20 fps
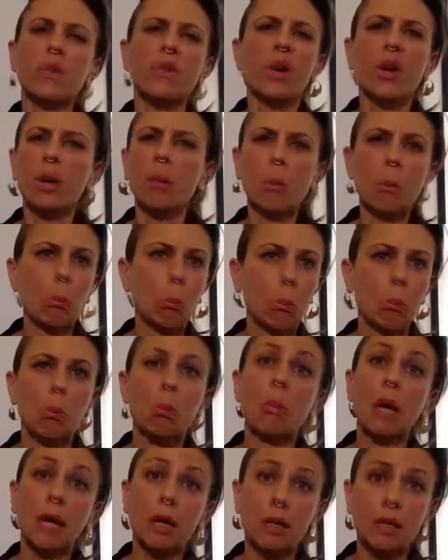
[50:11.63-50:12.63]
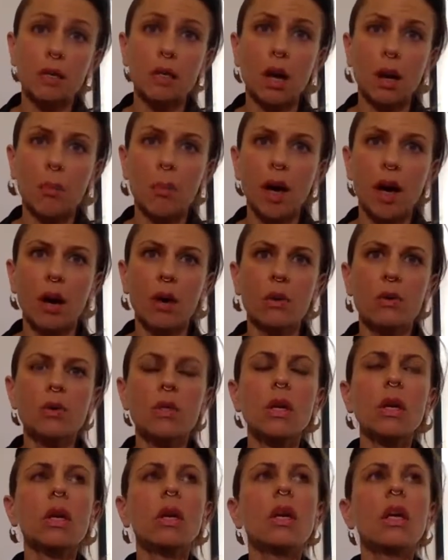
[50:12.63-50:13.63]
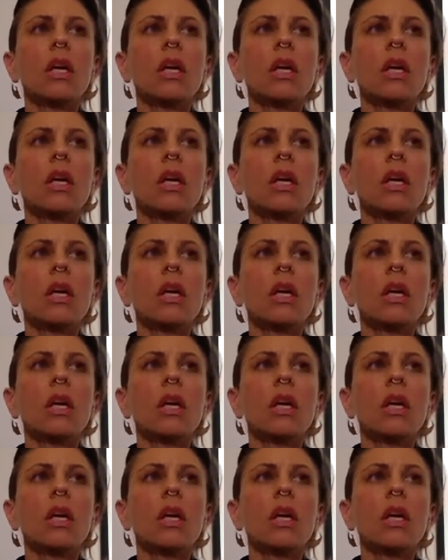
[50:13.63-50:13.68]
It's a very mixed up house.